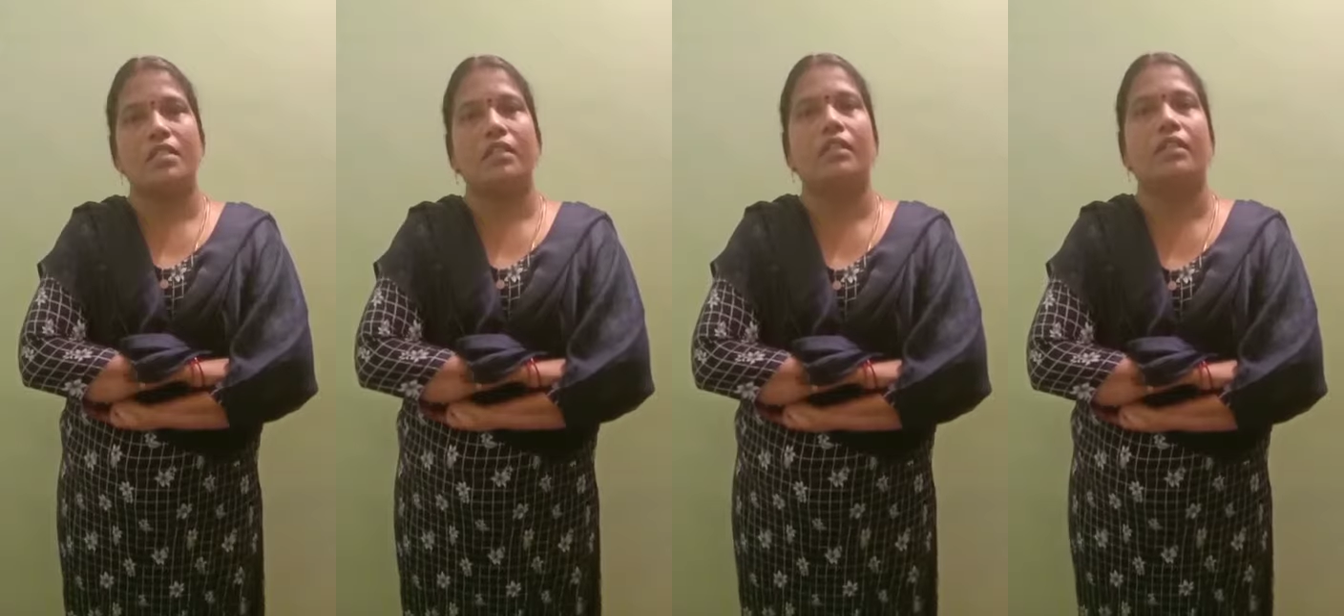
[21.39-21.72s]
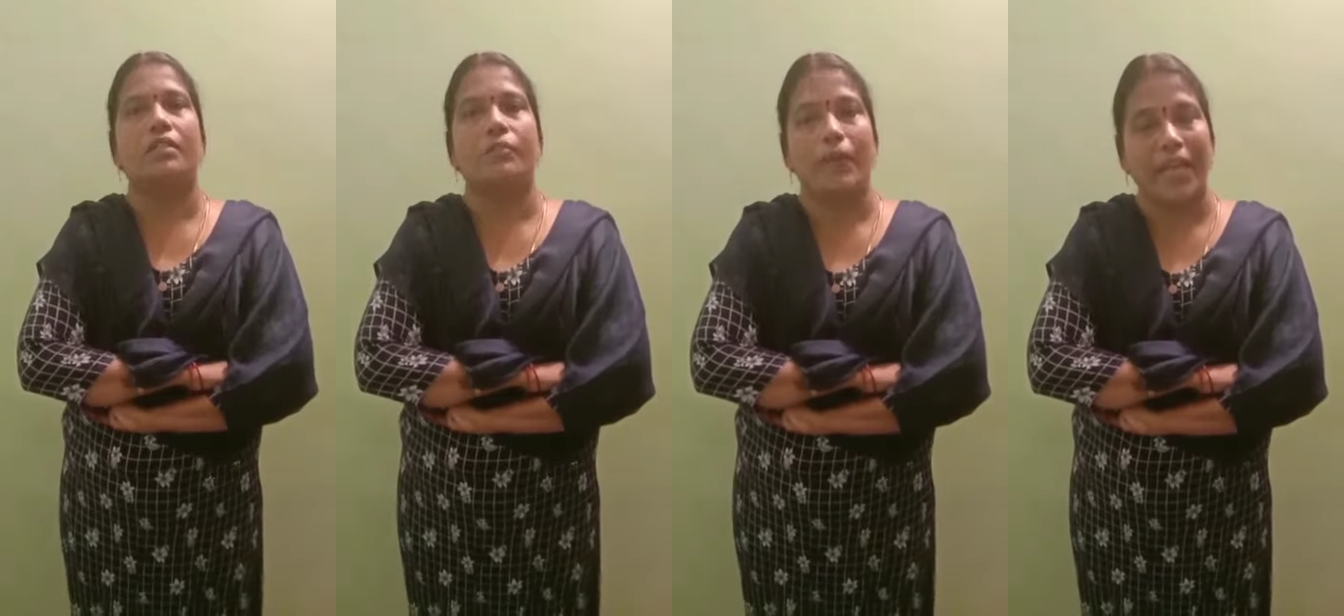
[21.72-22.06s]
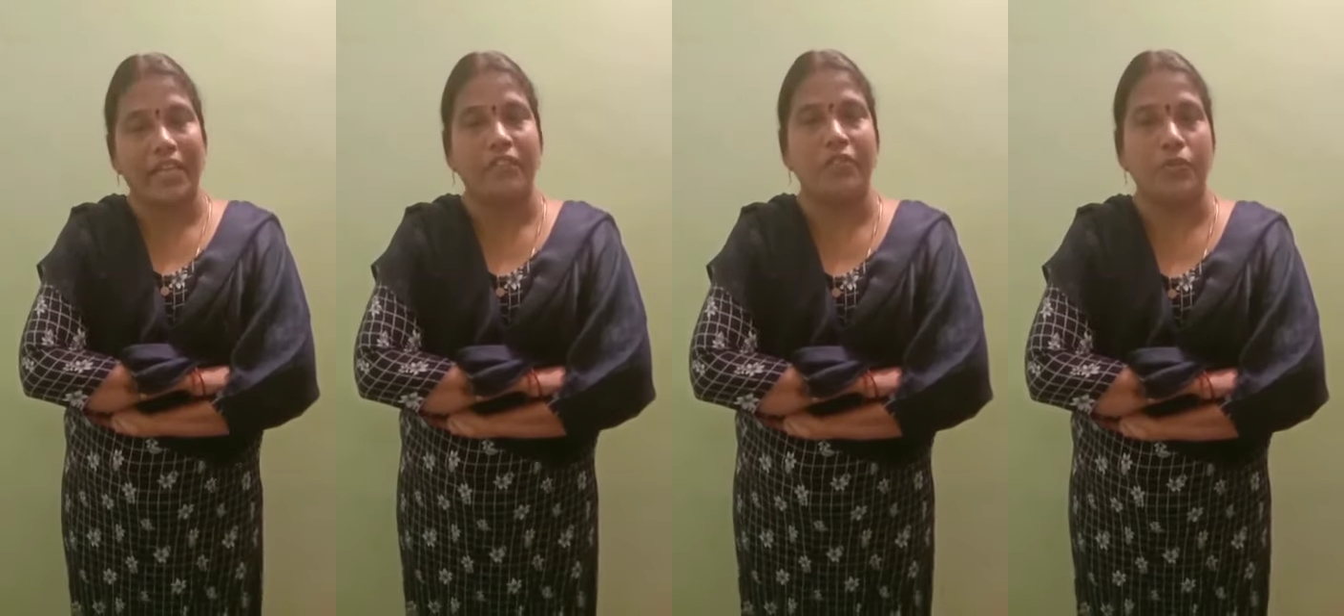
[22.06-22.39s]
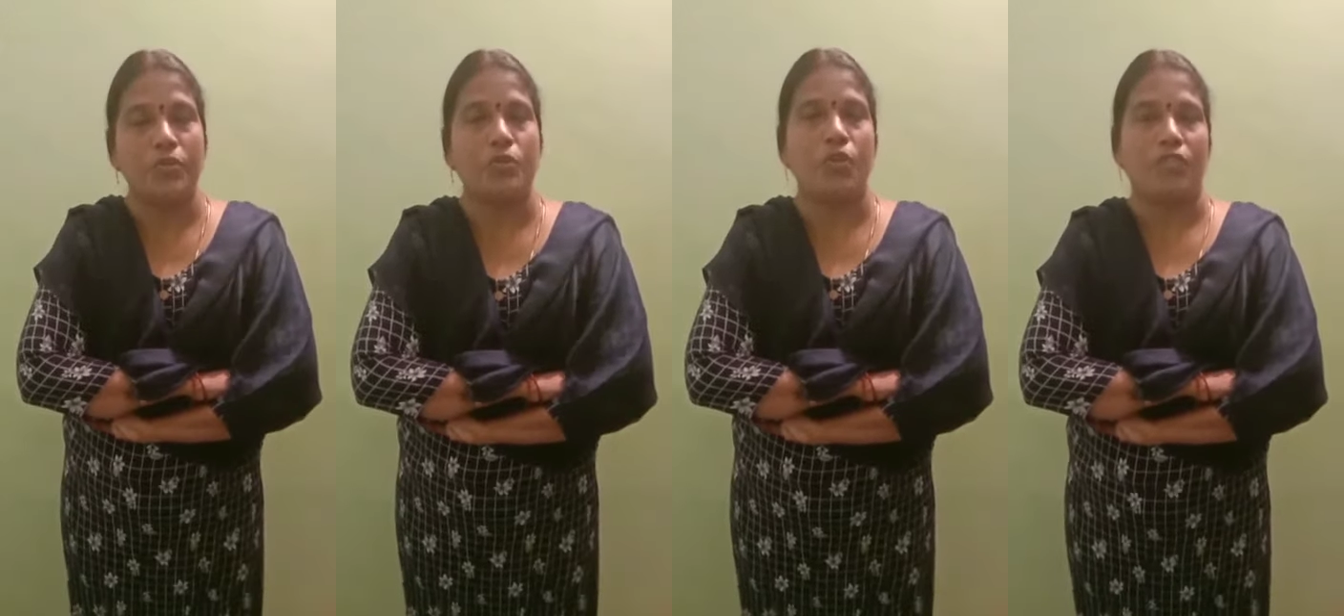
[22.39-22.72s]
the bright
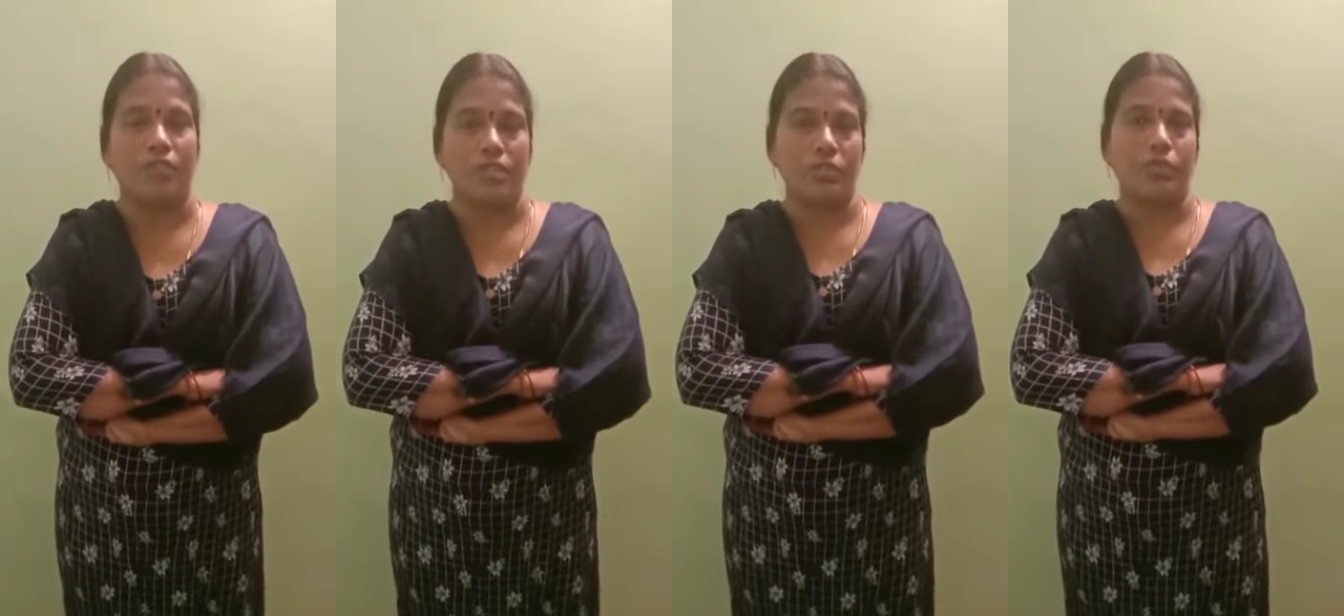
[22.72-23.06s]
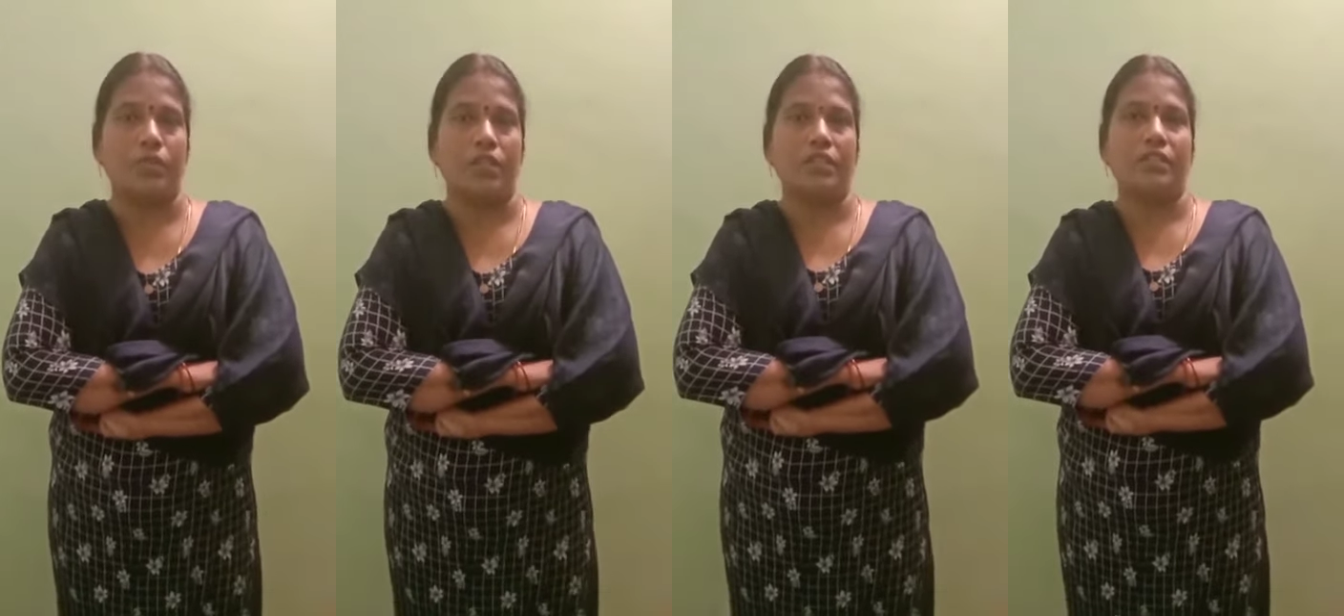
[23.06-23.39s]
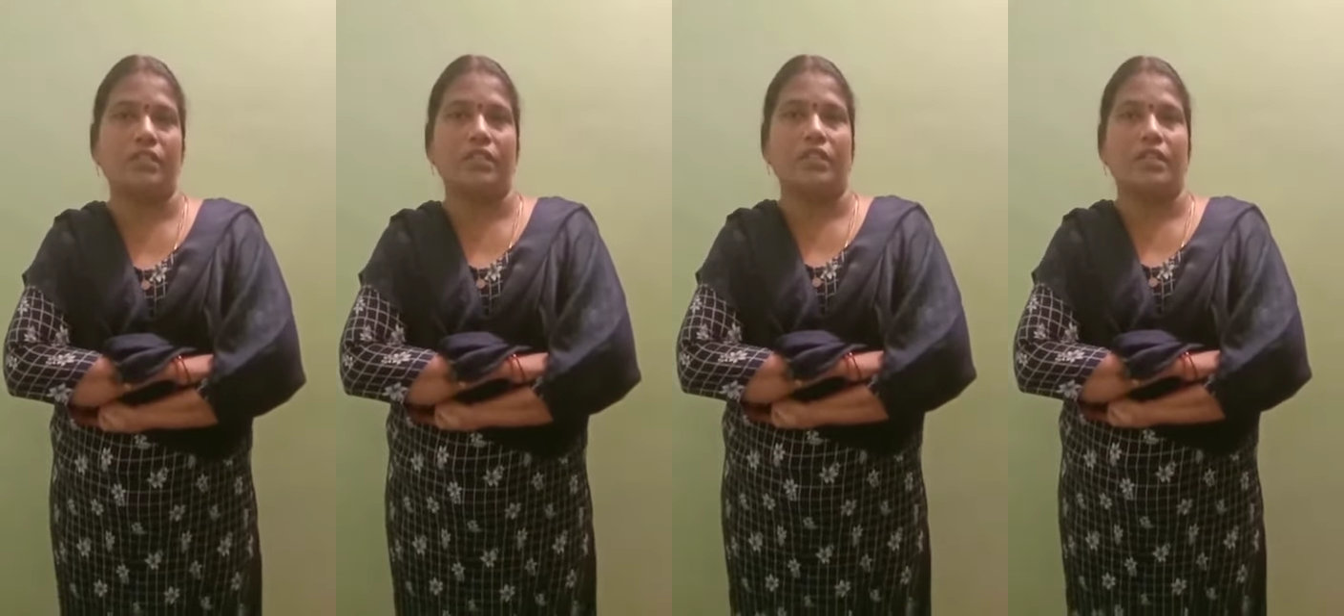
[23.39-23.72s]
future of a student,